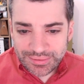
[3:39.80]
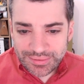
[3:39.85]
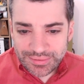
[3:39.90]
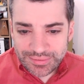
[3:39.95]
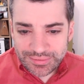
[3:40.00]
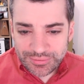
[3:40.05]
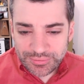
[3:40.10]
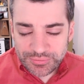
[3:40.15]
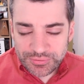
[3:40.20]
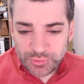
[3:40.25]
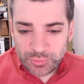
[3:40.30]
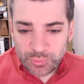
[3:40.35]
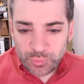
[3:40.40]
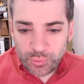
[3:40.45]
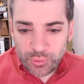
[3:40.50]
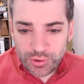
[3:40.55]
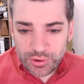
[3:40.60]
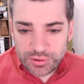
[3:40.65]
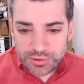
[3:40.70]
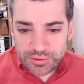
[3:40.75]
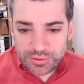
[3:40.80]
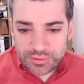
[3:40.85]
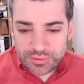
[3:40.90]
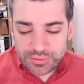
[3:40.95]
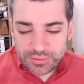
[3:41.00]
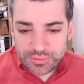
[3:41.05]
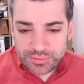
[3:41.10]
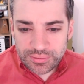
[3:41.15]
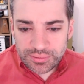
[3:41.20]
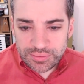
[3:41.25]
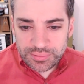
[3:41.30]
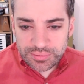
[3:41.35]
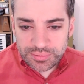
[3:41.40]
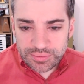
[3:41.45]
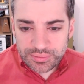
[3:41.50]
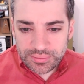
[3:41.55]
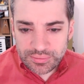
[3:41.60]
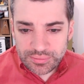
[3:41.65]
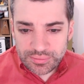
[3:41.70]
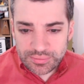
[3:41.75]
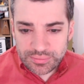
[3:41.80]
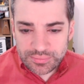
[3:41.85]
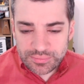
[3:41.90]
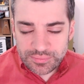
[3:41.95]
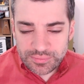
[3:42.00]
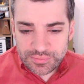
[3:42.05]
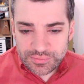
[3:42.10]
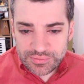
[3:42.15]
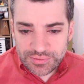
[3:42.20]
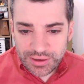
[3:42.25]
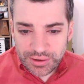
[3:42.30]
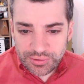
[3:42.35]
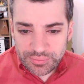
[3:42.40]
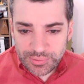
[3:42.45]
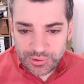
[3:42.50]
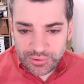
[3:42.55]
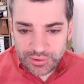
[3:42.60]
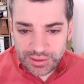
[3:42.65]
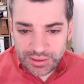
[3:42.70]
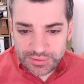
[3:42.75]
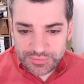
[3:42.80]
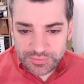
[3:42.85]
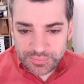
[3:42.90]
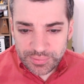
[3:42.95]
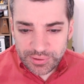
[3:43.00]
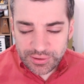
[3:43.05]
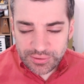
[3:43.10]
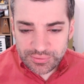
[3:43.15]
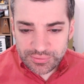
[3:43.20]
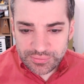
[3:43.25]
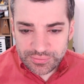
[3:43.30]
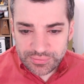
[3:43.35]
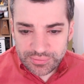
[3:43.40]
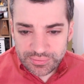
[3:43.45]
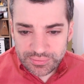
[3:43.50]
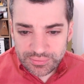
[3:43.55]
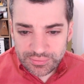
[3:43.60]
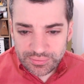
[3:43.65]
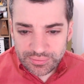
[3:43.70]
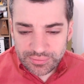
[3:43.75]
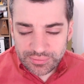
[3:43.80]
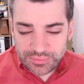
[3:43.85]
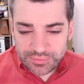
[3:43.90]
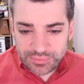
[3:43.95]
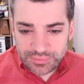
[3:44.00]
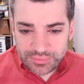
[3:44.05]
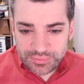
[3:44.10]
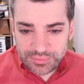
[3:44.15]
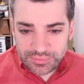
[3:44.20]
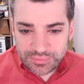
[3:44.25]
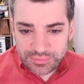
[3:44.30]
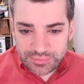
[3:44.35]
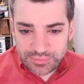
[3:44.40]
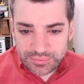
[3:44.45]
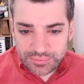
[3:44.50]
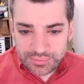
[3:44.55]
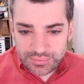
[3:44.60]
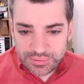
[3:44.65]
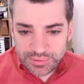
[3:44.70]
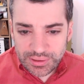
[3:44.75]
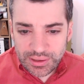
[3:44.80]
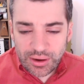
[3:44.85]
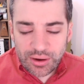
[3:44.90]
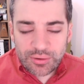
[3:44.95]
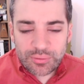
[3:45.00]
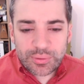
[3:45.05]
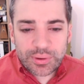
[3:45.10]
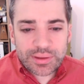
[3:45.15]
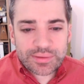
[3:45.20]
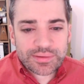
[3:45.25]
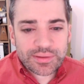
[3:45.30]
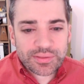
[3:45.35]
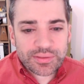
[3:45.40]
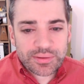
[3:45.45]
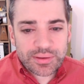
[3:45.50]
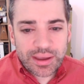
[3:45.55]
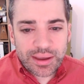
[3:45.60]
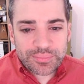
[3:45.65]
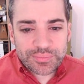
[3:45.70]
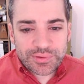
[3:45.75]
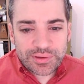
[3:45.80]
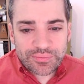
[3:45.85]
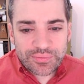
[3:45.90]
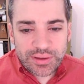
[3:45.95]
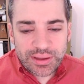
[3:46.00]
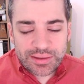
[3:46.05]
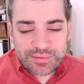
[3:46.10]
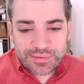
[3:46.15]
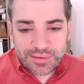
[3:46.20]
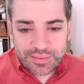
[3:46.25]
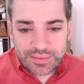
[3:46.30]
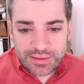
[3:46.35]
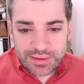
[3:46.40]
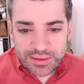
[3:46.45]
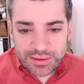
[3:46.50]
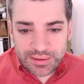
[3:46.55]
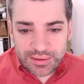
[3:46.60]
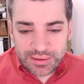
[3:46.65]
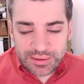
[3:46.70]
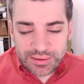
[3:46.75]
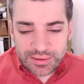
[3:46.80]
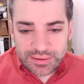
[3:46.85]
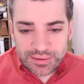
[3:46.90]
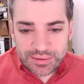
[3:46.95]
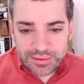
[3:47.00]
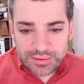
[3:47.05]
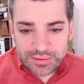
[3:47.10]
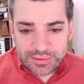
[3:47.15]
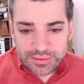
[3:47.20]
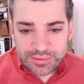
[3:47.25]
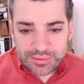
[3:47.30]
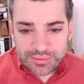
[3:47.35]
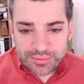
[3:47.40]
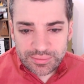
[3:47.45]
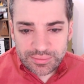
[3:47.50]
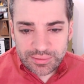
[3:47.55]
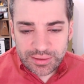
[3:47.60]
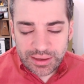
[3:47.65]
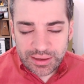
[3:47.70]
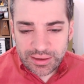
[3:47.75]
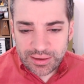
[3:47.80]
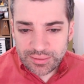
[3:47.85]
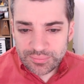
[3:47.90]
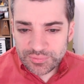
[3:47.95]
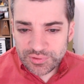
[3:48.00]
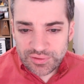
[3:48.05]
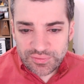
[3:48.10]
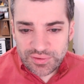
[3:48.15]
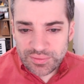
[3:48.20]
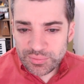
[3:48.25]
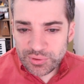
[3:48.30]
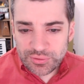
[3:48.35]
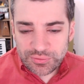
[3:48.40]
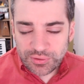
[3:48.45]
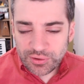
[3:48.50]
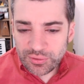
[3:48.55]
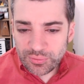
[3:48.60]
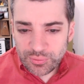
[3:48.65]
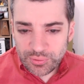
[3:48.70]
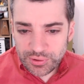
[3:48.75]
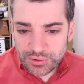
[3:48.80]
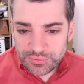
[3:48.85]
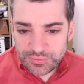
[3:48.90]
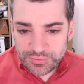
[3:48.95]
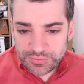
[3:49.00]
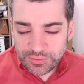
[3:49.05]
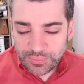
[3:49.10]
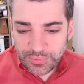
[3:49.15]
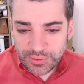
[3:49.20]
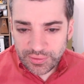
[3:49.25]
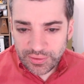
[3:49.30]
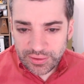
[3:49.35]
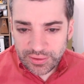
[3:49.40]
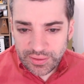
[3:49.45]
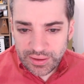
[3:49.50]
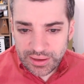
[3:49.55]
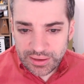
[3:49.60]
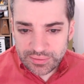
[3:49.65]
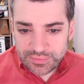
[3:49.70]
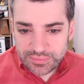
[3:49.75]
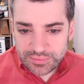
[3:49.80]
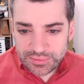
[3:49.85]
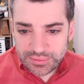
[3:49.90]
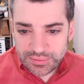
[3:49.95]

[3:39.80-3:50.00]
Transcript: So it's an award ceremony, I suppose? Oh, is it the M T V? Is it the M T V Music Awards or something like that?